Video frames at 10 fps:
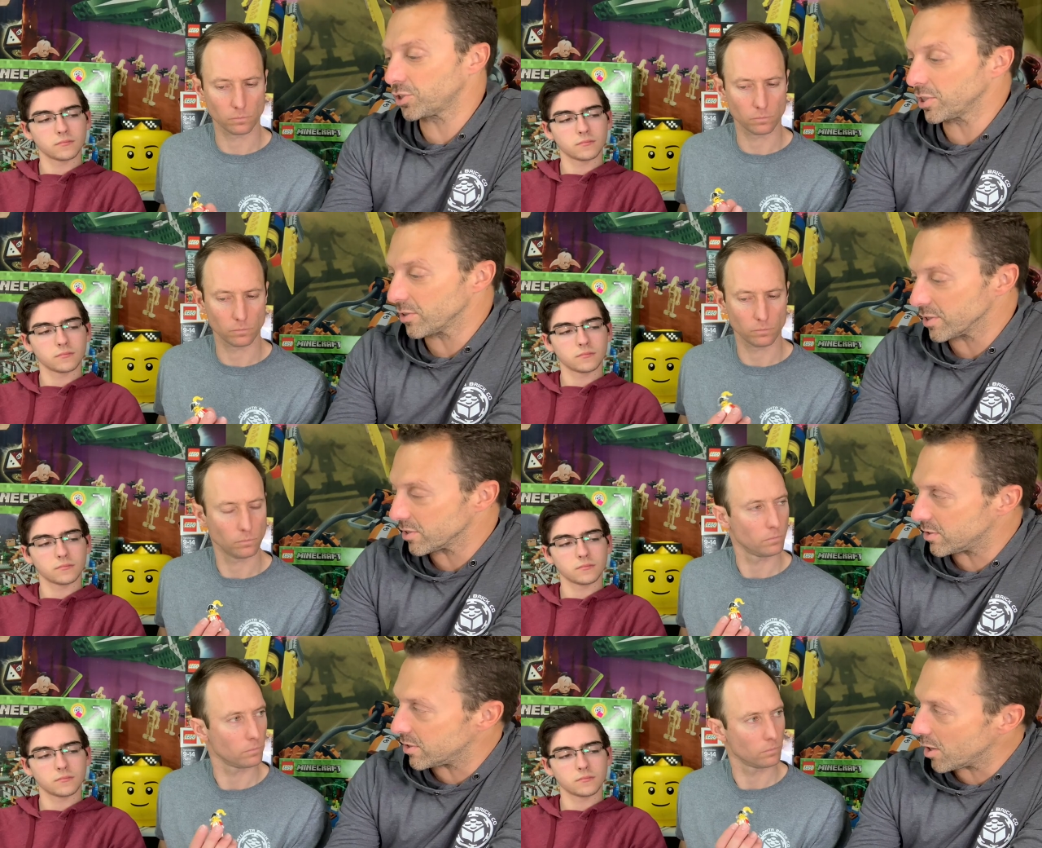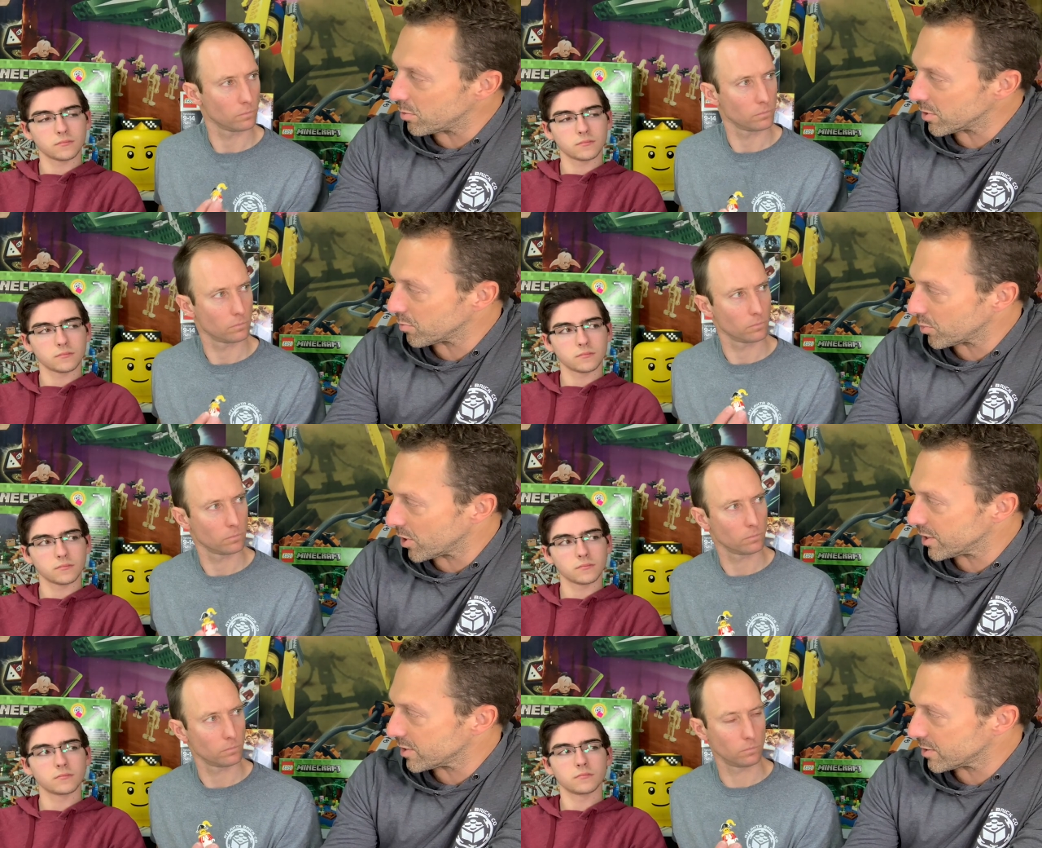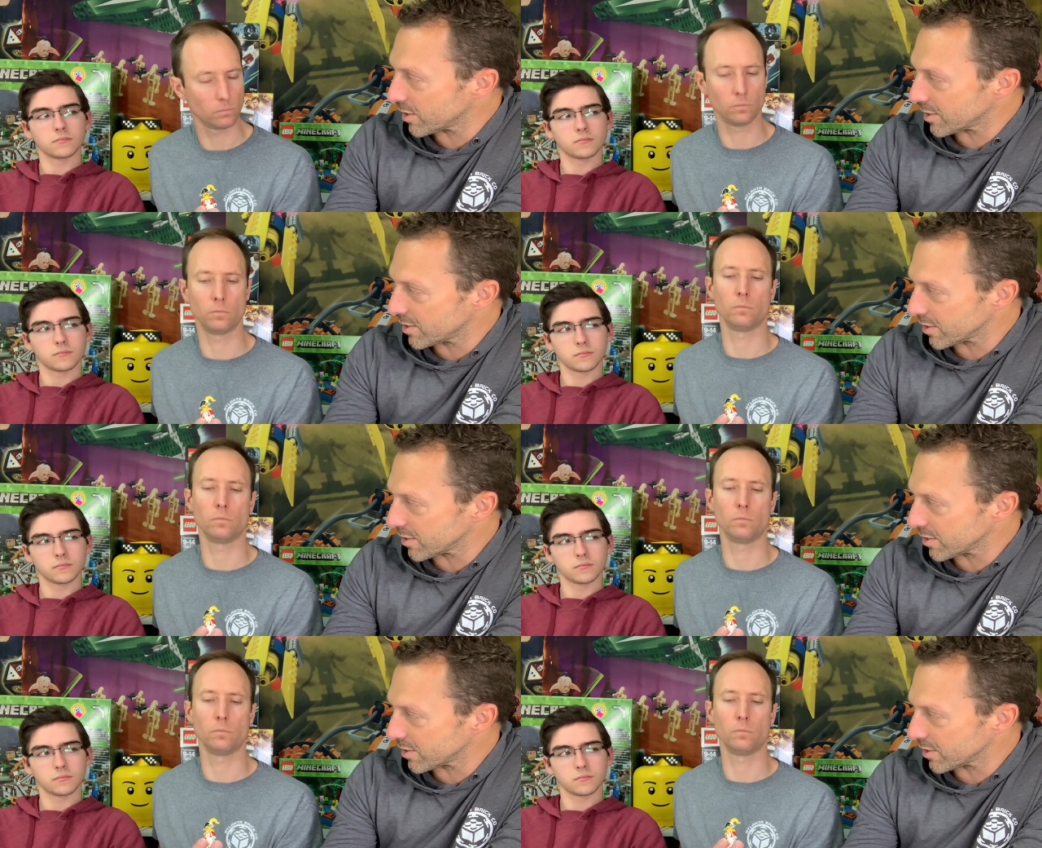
Speaker 1: year, he's doubled in price. He's like mm.